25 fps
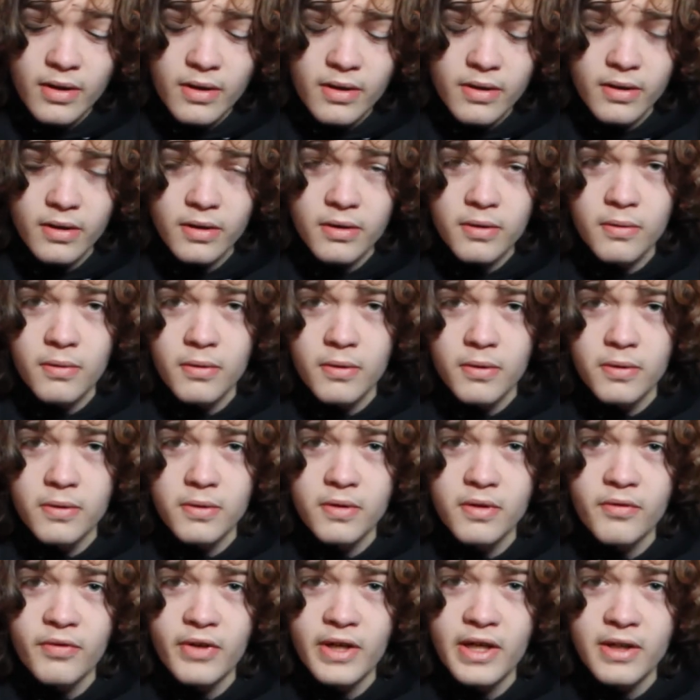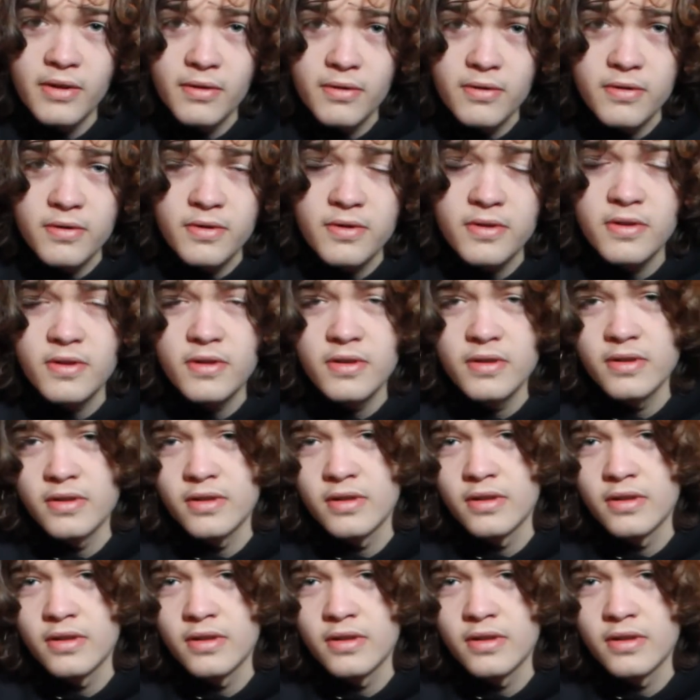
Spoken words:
the coronavirus.